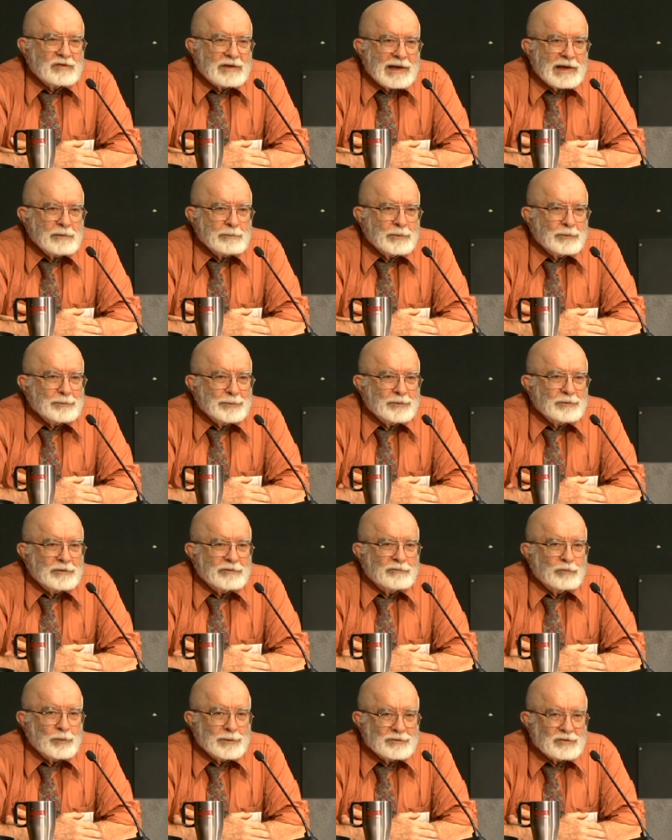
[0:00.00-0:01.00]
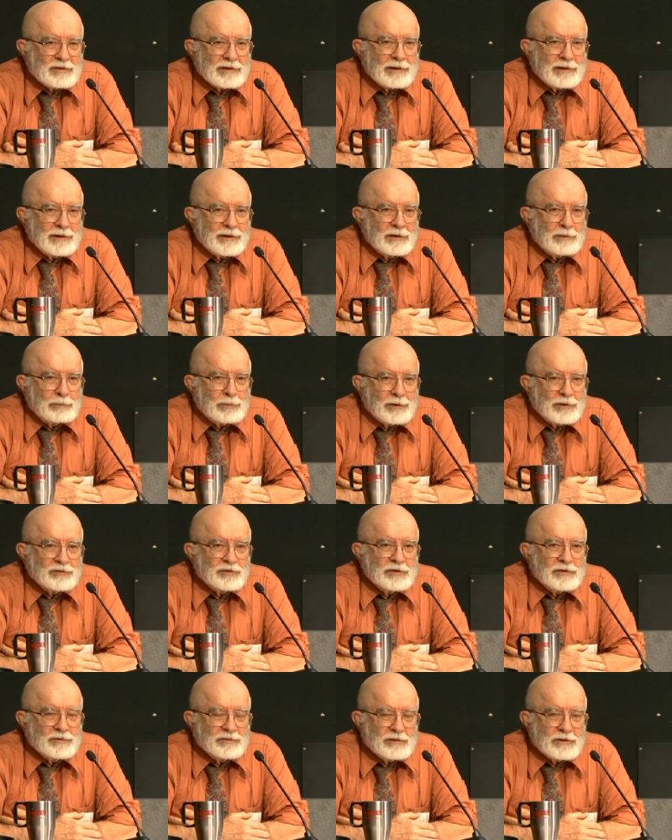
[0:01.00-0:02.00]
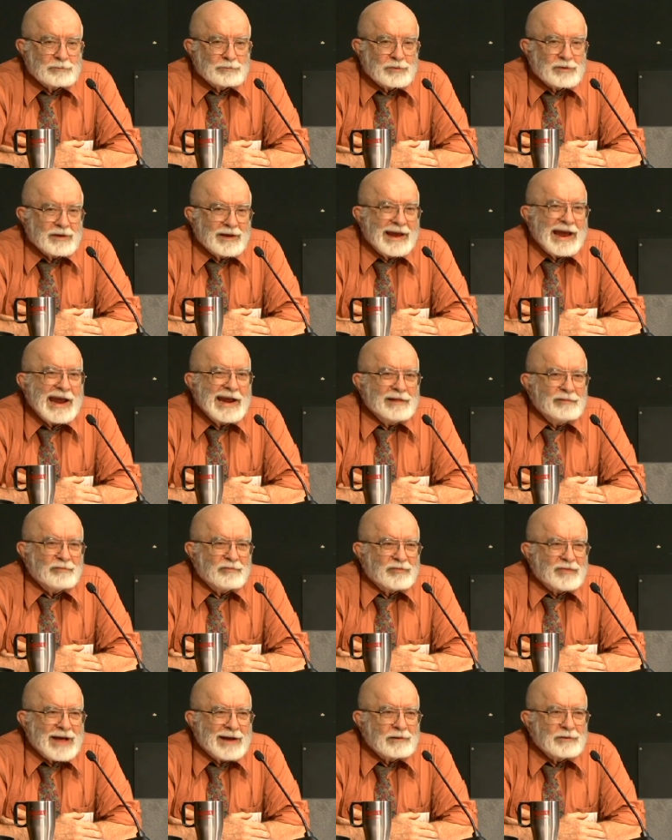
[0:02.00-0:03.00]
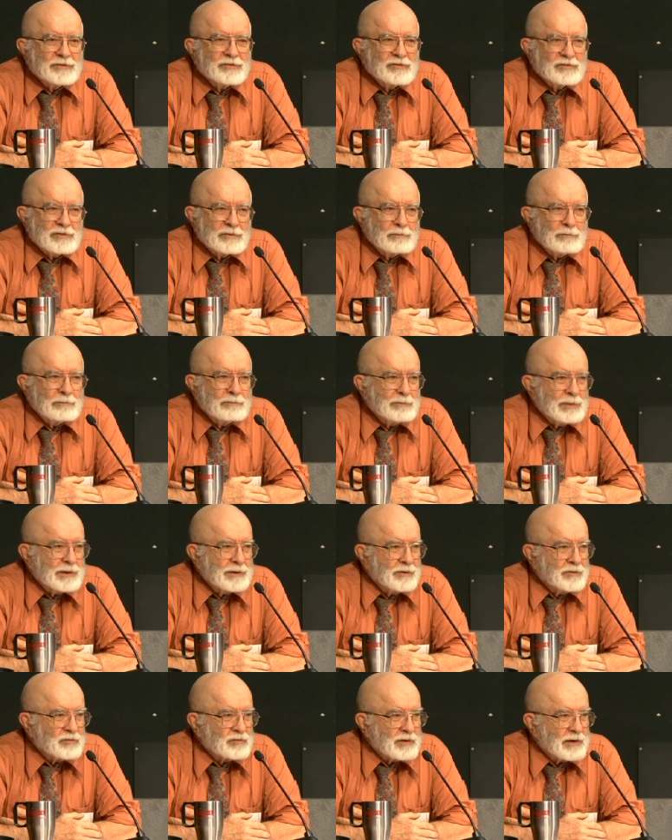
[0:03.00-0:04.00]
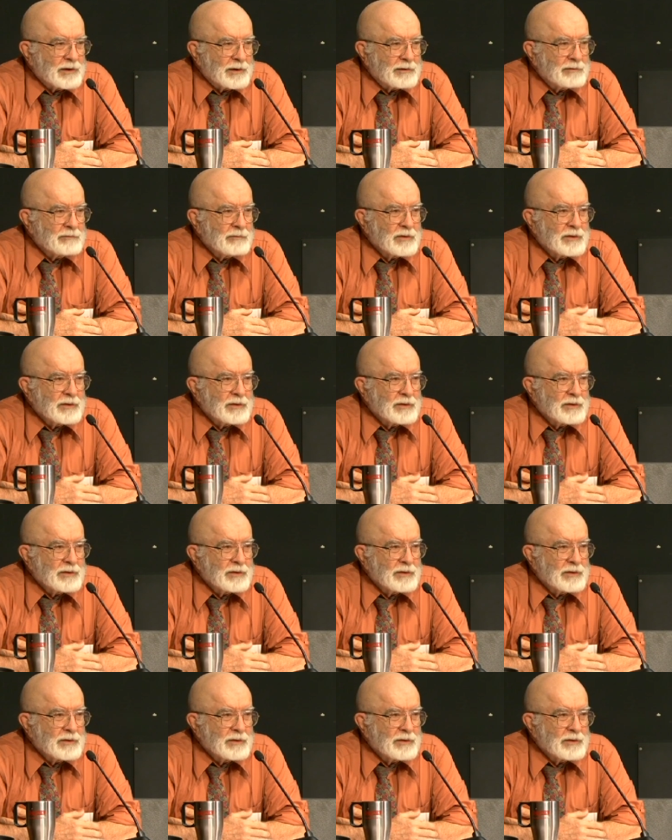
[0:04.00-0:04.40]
is capable of withstanding pressures up to 8,000 psi.